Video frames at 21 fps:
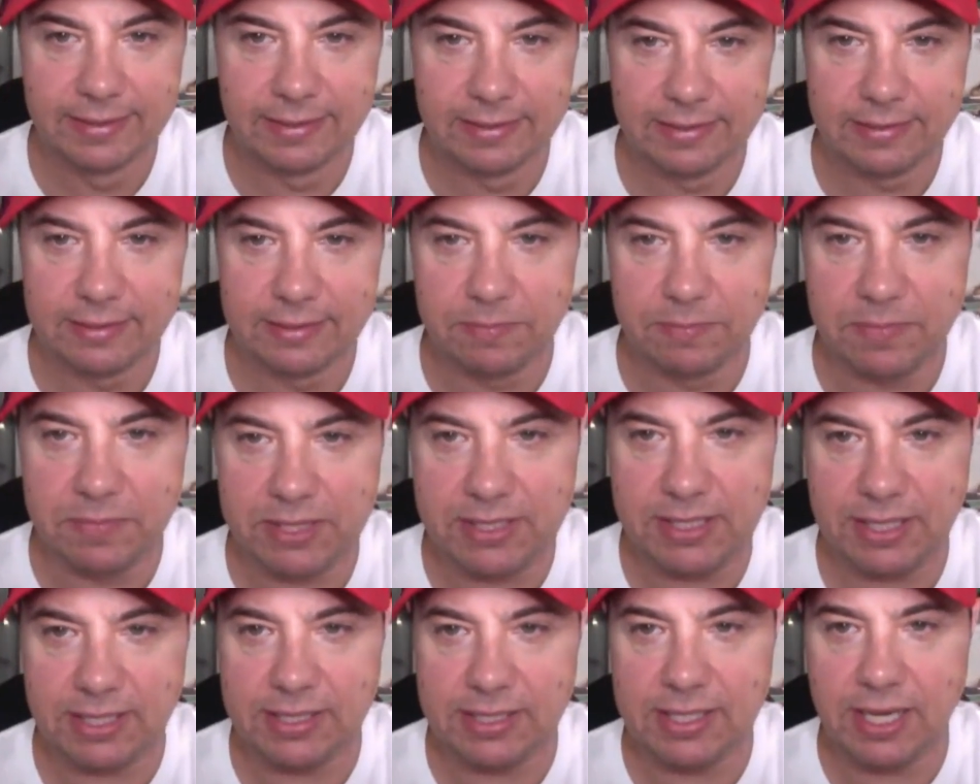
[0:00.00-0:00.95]

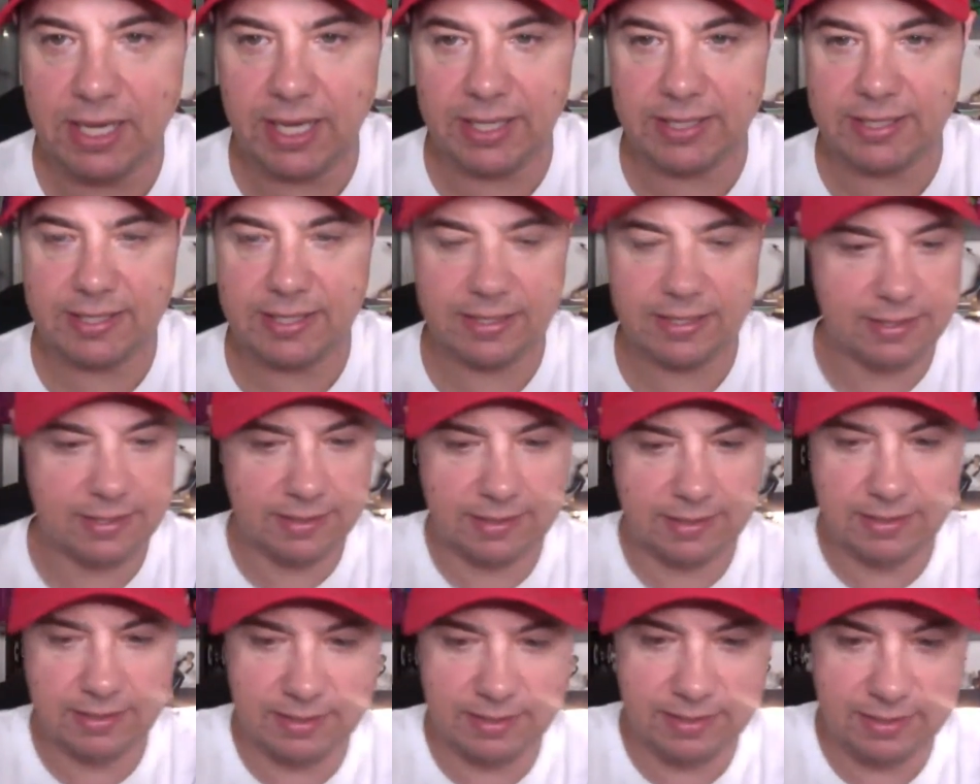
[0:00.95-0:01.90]
Mystic Knights.
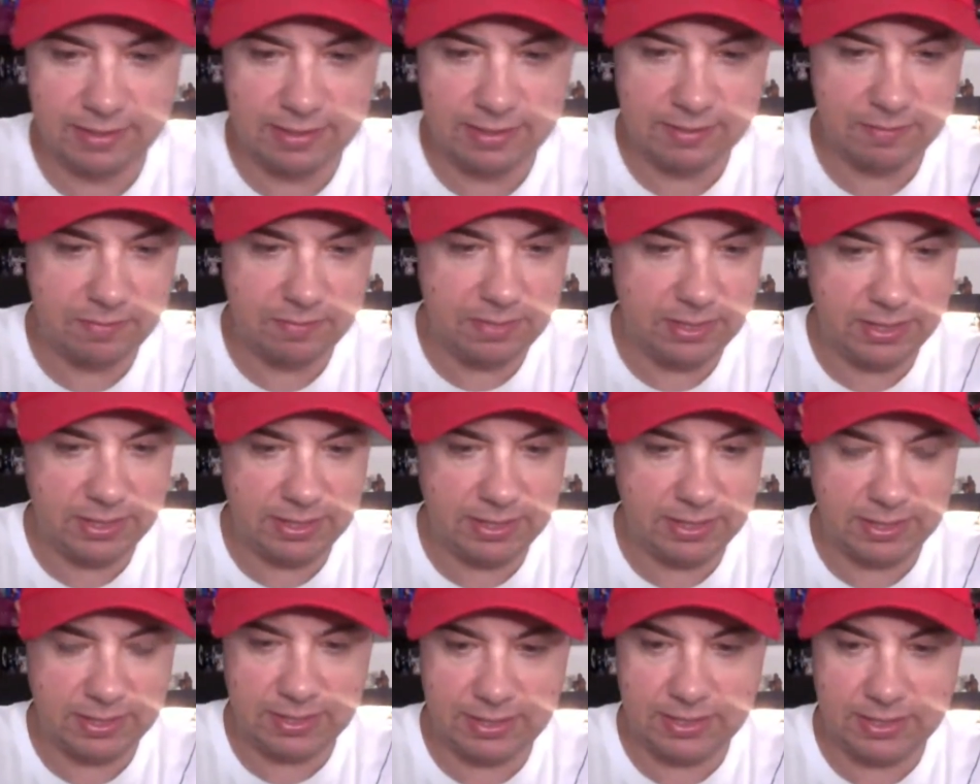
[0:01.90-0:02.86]

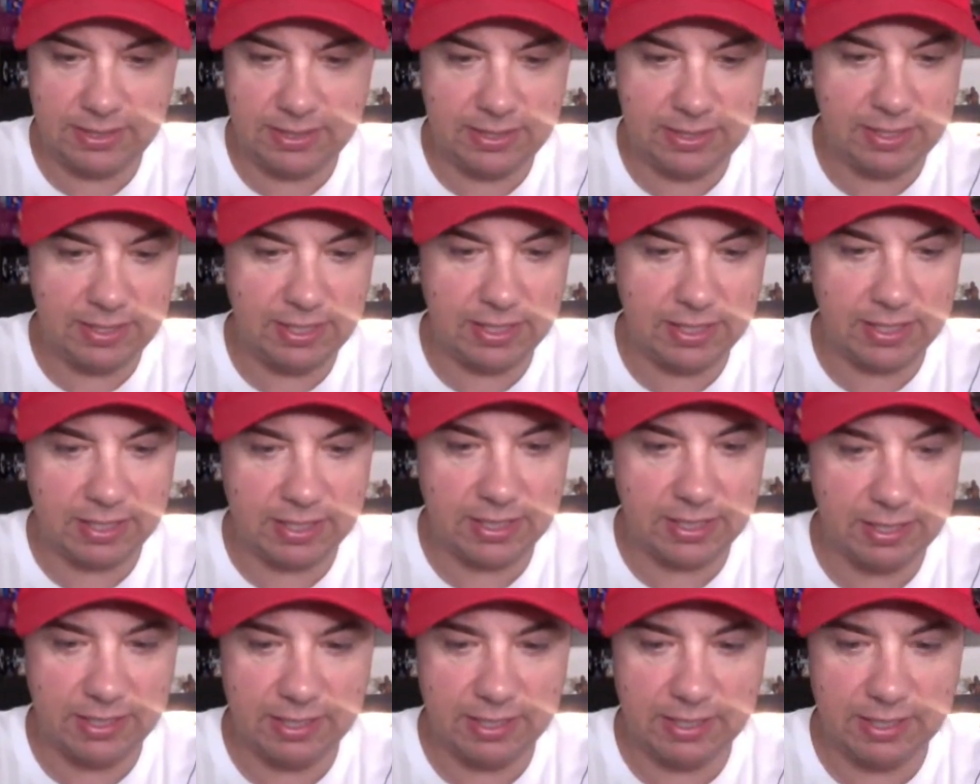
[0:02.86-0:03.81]
Mystic
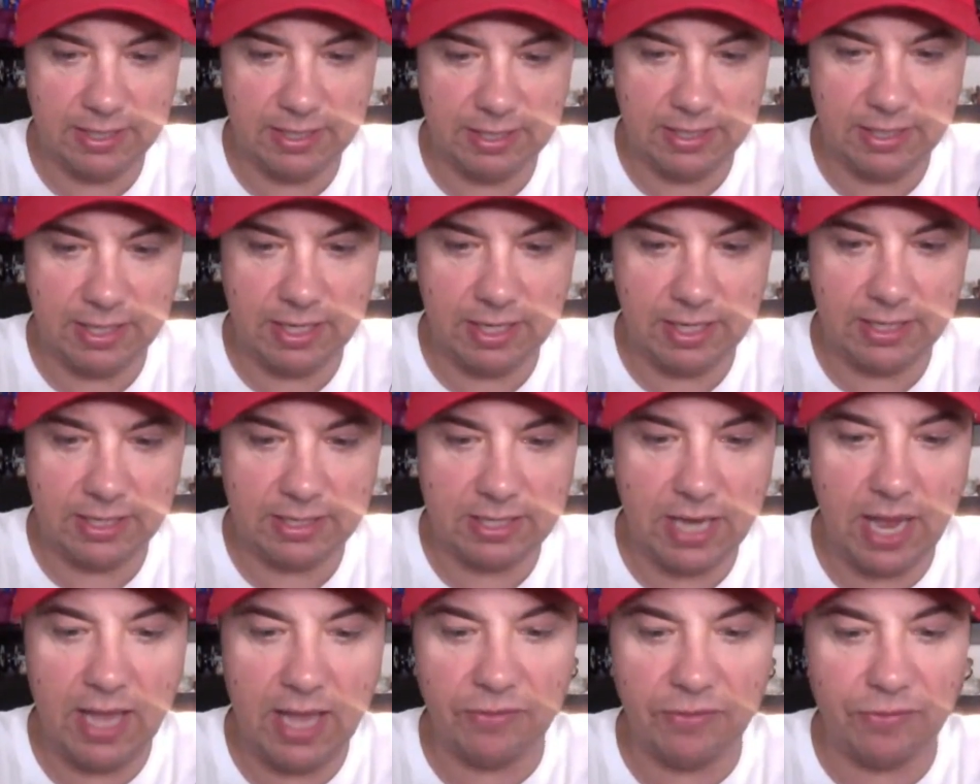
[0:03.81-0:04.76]
Knights. I
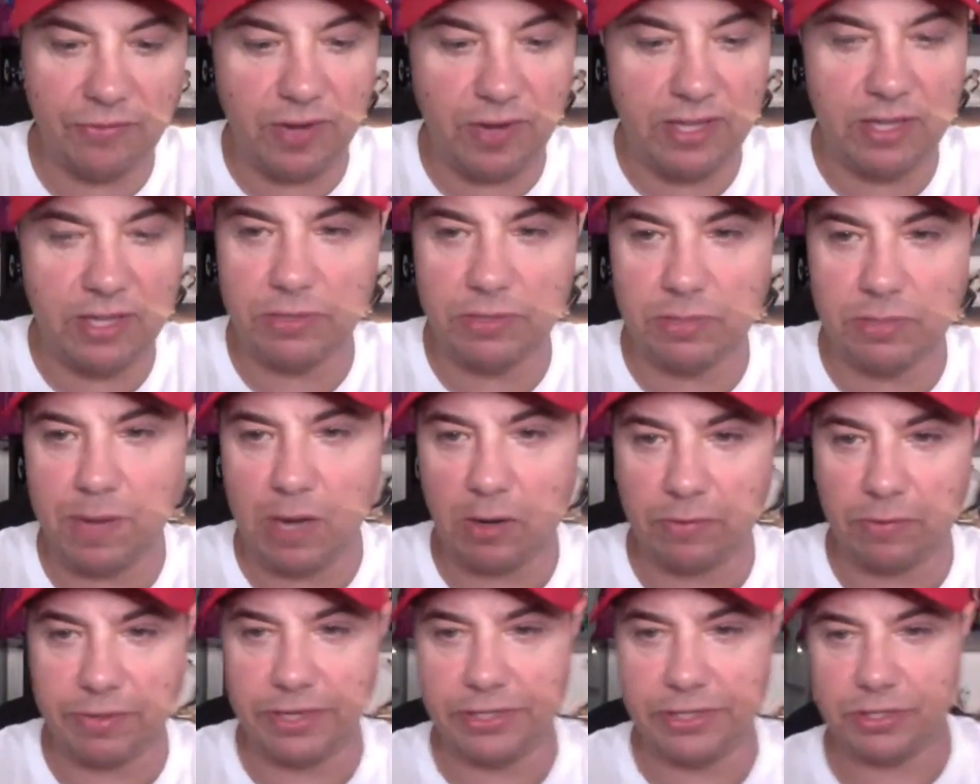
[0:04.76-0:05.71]
had a friend that was a Power
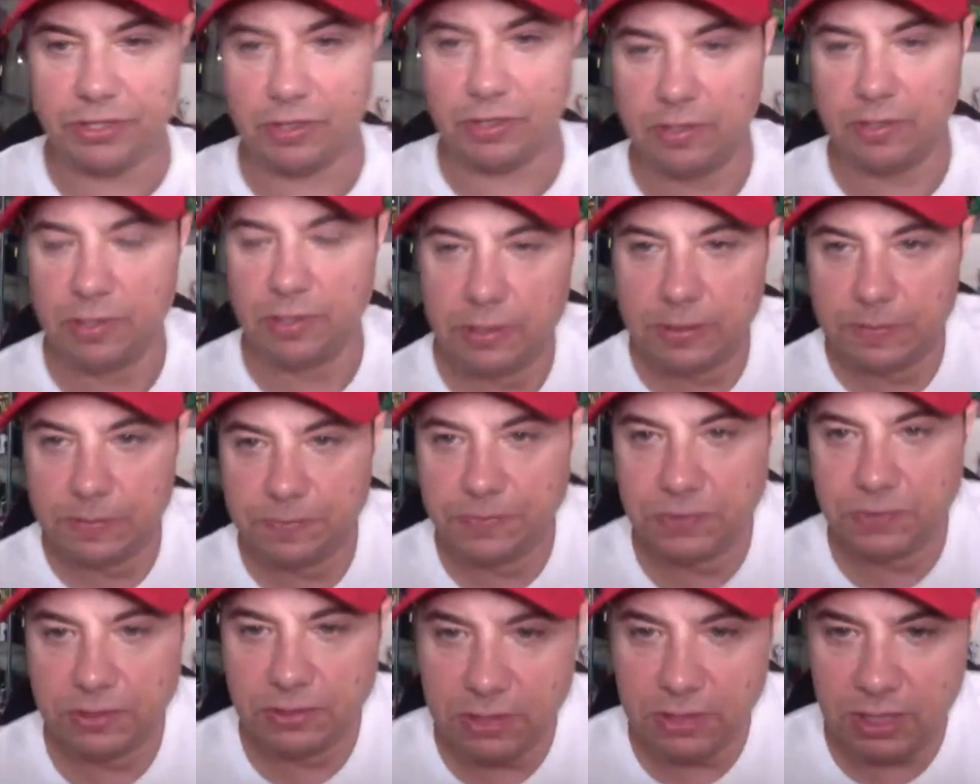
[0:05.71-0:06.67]
Ranger.
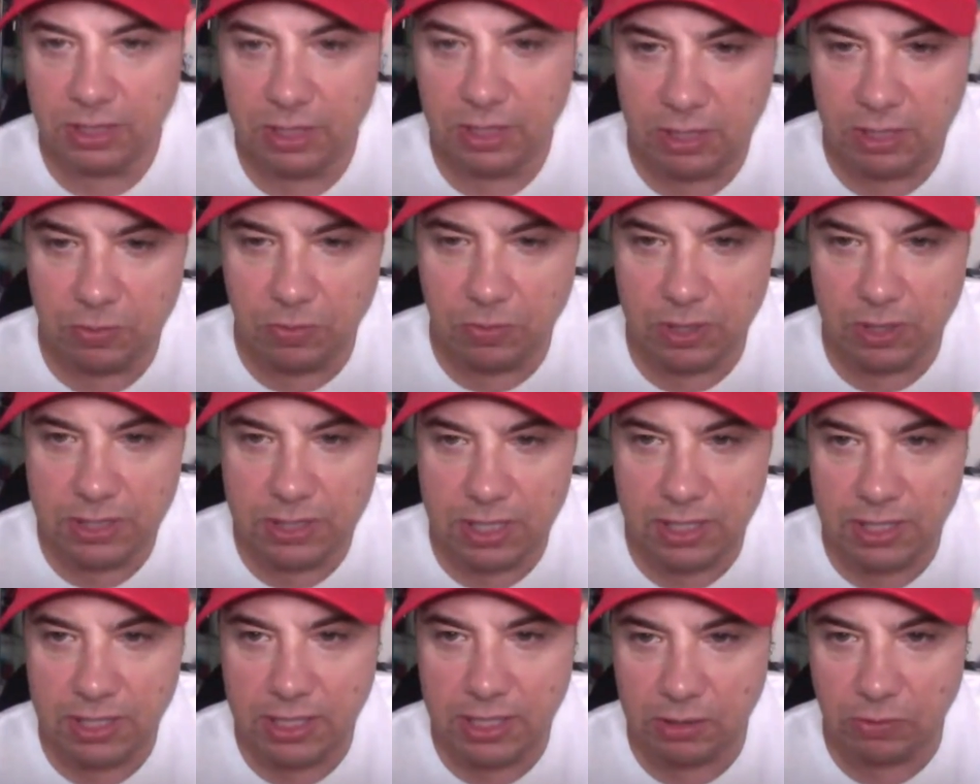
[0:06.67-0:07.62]
He was a
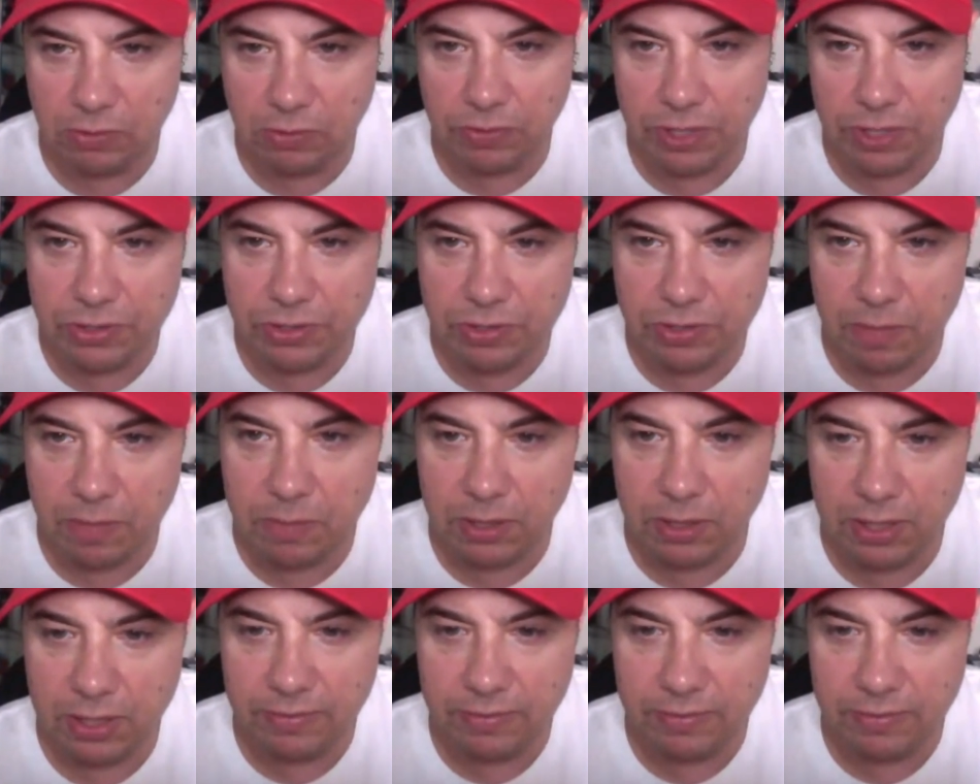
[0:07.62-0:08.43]
Yellow Ranger, I believe.